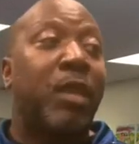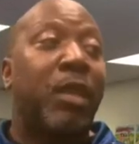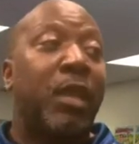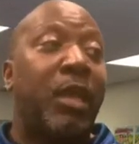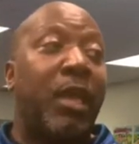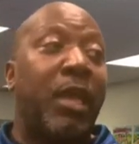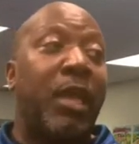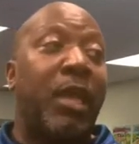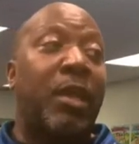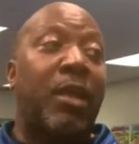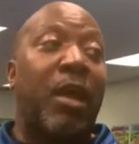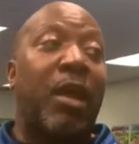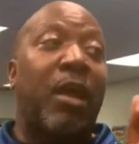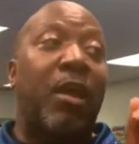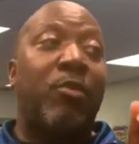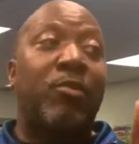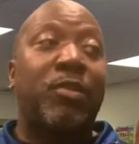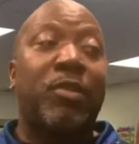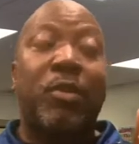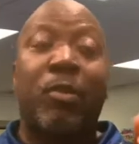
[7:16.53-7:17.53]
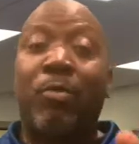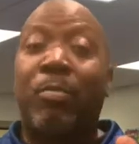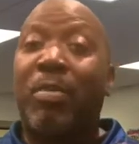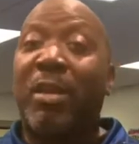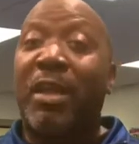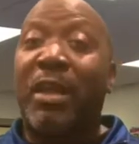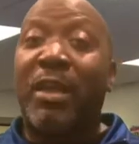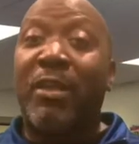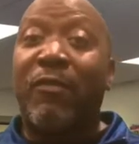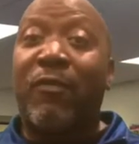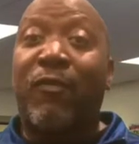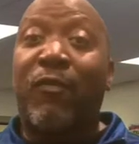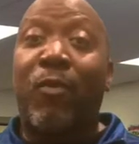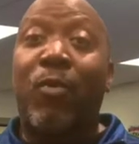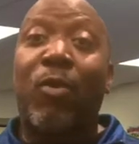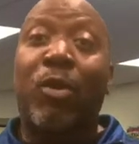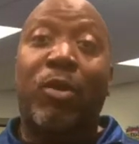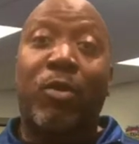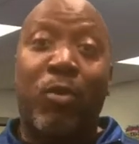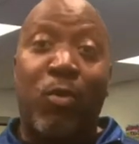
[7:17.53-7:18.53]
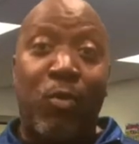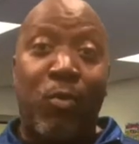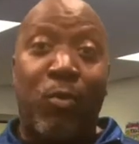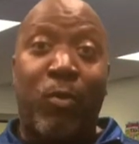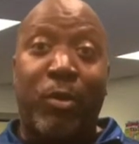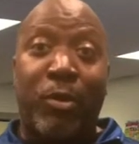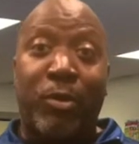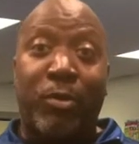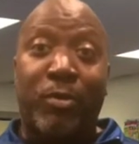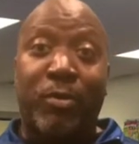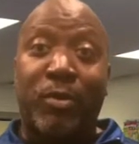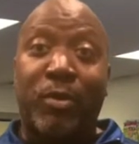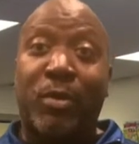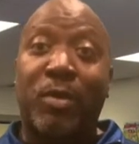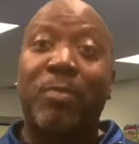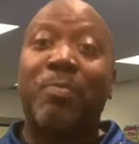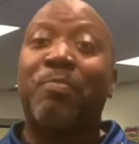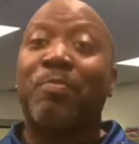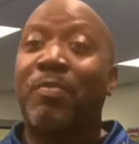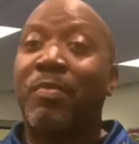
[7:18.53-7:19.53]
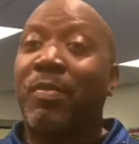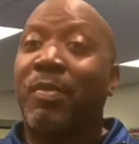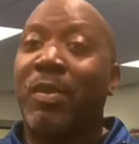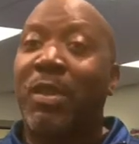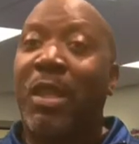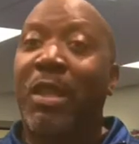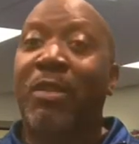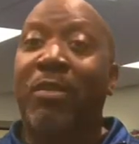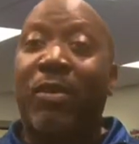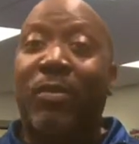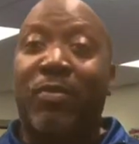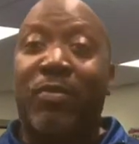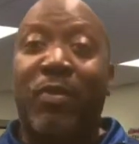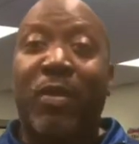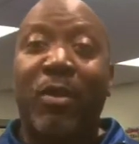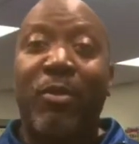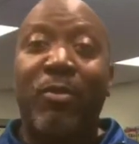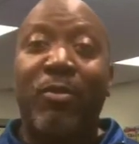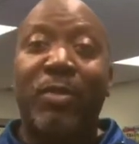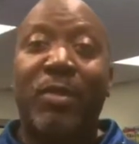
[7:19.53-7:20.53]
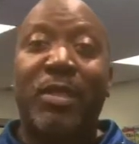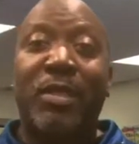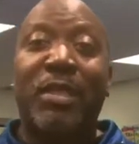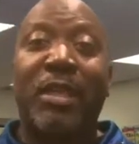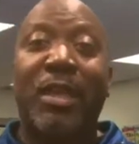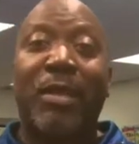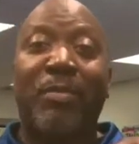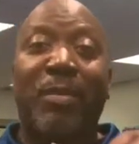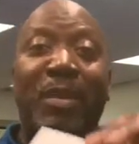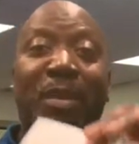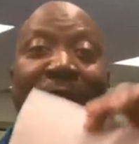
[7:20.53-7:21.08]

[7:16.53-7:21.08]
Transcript: and also play 4 corners. The 3rd step is